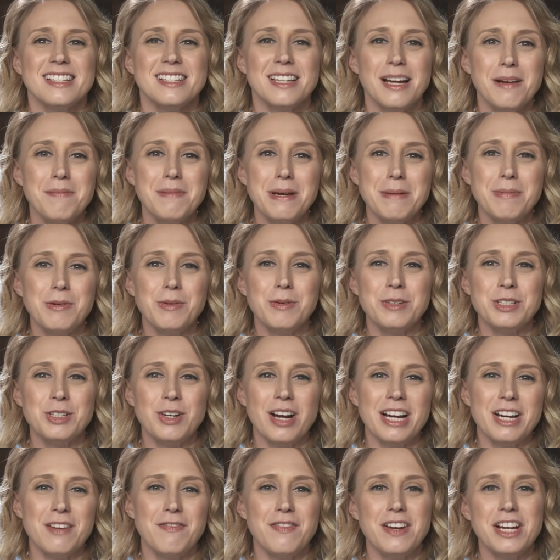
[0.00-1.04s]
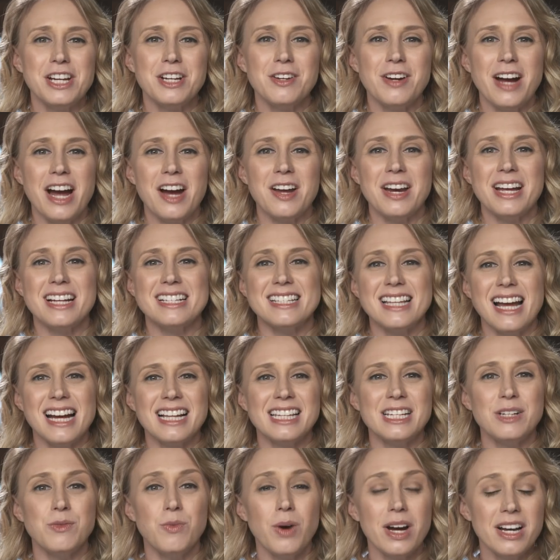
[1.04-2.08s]
Some people were trying to figure out
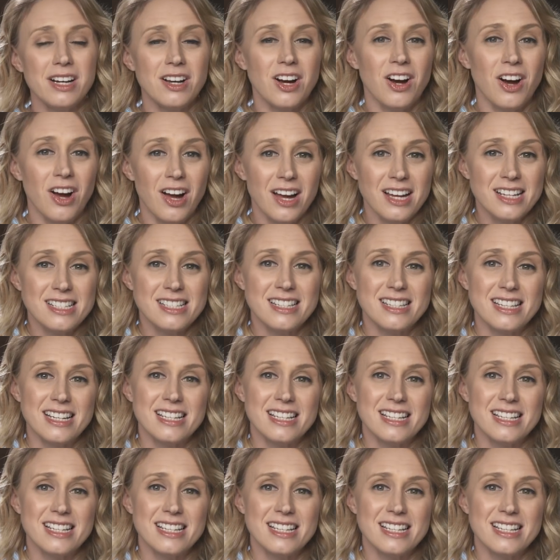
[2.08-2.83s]
exactly what caused